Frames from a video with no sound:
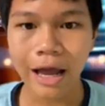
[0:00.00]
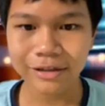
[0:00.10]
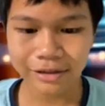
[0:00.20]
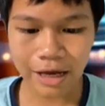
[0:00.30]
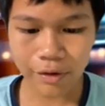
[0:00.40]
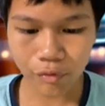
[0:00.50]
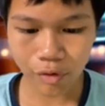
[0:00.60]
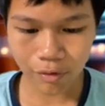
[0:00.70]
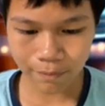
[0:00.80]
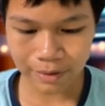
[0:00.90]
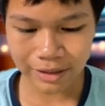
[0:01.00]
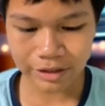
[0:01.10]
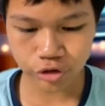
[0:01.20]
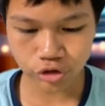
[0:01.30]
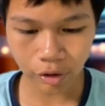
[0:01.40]
and today we'll be
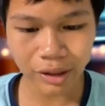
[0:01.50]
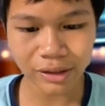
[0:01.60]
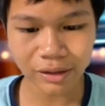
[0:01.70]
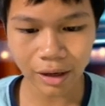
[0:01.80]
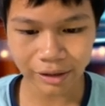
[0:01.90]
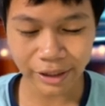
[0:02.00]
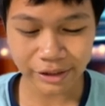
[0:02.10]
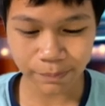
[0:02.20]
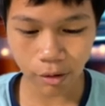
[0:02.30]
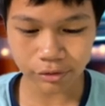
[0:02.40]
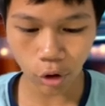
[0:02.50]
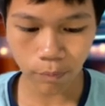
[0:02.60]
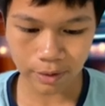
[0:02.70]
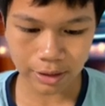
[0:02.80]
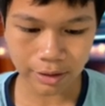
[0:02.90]
destroying the King's Pawn
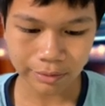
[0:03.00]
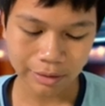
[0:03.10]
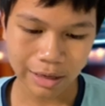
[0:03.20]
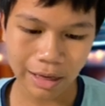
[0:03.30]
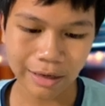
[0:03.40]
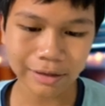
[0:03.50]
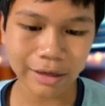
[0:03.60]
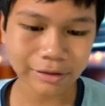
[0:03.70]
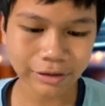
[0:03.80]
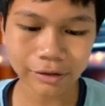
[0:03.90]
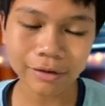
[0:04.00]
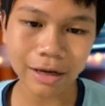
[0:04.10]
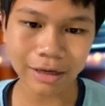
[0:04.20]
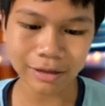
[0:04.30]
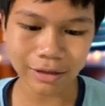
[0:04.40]
opening and into
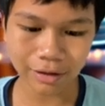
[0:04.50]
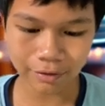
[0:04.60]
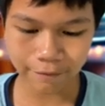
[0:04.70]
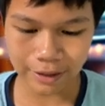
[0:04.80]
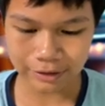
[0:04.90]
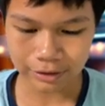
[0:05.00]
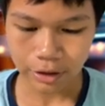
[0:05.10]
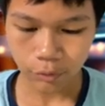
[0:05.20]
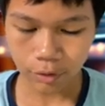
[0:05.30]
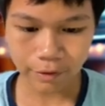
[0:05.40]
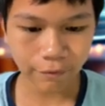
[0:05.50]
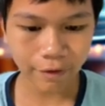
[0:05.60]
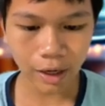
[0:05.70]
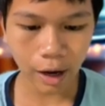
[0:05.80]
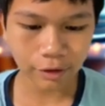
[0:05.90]
the Indian defense. We'll
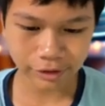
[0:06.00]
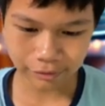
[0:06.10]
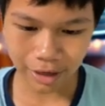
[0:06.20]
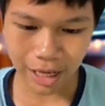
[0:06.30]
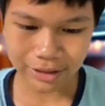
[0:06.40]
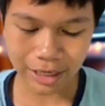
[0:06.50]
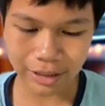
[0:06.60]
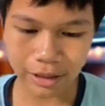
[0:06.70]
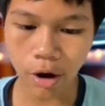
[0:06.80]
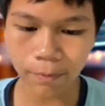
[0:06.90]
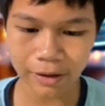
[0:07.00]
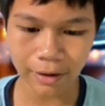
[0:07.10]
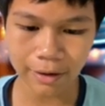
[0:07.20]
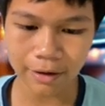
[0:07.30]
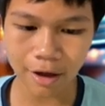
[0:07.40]
develop our two knights and they'll play
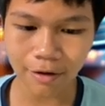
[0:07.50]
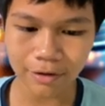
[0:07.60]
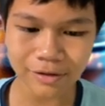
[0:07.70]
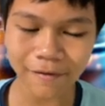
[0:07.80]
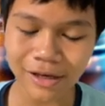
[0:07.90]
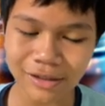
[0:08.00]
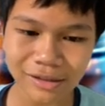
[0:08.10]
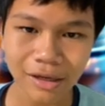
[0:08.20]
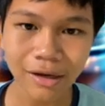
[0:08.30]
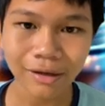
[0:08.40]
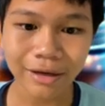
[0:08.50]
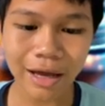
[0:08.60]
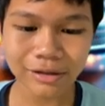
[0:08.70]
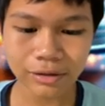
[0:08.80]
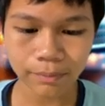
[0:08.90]
the Indian defense.
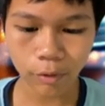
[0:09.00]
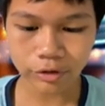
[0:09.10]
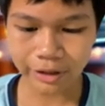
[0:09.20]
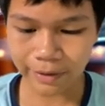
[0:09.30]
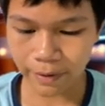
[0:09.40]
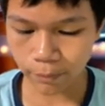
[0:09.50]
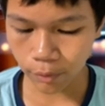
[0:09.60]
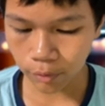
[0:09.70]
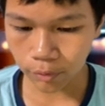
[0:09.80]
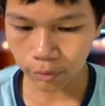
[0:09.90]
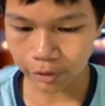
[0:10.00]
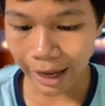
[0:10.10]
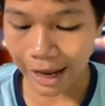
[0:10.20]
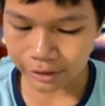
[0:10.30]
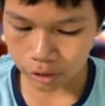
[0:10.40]
Next, mostly people will
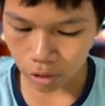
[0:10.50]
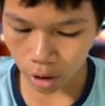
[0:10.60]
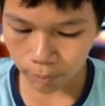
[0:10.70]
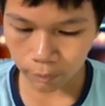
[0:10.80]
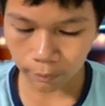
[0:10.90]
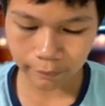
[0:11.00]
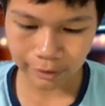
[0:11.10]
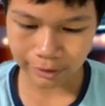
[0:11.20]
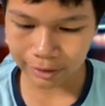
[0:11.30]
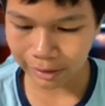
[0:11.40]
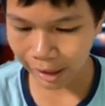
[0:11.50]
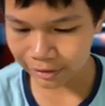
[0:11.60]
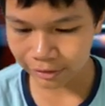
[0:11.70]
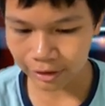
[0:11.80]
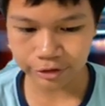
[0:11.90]
castle or move the
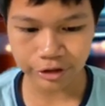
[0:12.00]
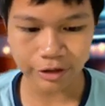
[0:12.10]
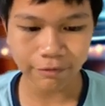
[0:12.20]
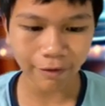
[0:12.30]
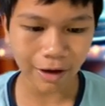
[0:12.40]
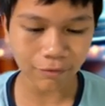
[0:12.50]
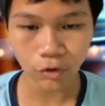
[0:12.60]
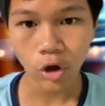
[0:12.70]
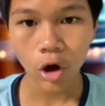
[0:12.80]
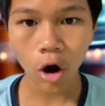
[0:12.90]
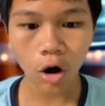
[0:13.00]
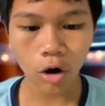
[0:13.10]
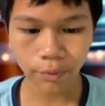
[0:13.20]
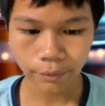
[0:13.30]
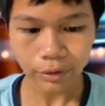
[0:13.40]
knight to the g5
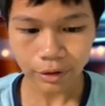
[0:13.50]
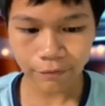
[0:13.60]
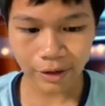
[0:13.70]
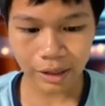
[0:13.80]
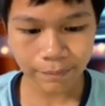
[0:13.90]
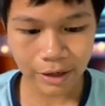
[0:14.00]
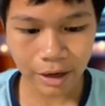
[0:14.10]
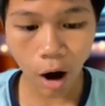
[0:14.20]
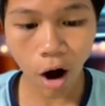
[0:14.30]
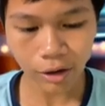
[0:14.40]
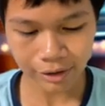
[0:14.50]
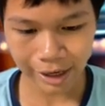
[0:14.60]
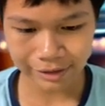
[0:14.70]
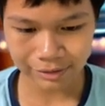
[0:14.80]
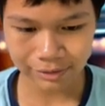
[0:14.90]
or develop their other
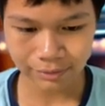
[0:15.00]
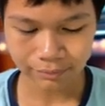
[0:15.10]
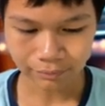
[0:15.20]
knights